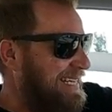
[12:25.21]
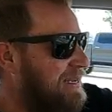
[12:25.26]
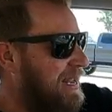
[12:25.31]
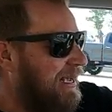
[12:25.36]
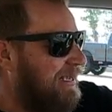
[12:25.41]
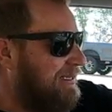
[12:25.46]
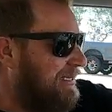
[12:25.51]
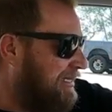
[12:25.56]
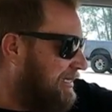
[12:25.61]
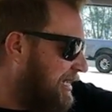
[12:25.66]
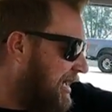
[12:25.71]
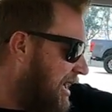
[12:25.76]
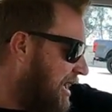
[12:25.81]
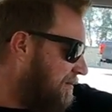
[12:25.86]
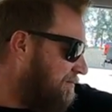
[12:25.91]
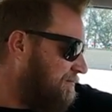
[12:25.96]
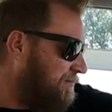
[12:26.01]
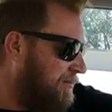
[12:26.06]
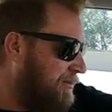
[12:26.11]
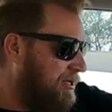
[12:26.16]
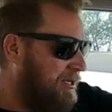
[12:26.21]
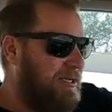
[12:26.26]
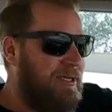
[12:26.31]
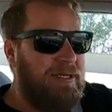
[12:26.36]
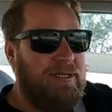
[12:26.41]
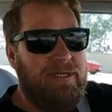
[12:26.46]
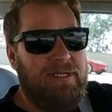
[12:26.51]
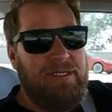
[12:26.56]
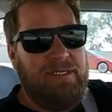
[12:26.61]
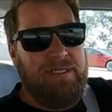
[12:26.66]
Next stop.
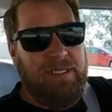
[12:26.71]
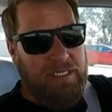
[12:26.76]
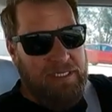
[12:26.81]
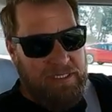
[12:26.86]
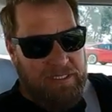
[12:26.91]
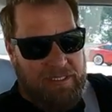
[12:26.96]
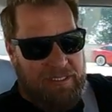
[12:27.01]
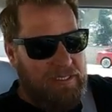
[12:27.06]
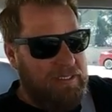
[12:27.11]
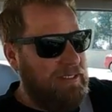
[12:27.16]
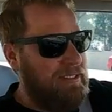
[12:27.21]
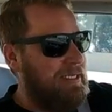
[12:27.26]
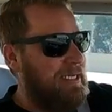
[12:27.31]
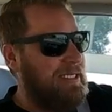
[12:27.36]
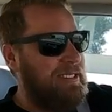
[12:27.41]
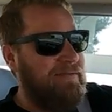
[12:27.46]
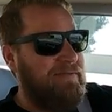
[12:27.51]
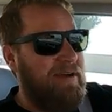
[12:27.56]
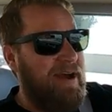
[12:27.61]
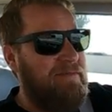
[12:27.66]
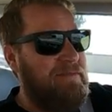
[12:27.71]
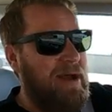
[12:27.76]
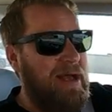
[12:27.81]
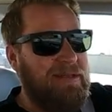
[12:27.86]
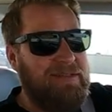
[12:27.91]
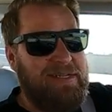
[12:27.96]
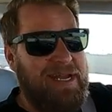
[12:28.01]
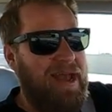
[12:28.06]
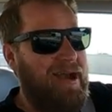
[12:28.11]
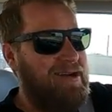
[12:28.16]
Keep right. 65
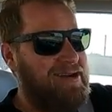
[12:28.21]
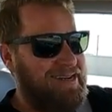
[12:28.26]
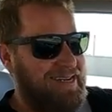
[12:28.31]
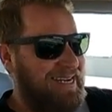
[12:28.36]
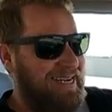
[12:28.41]
miles an hour.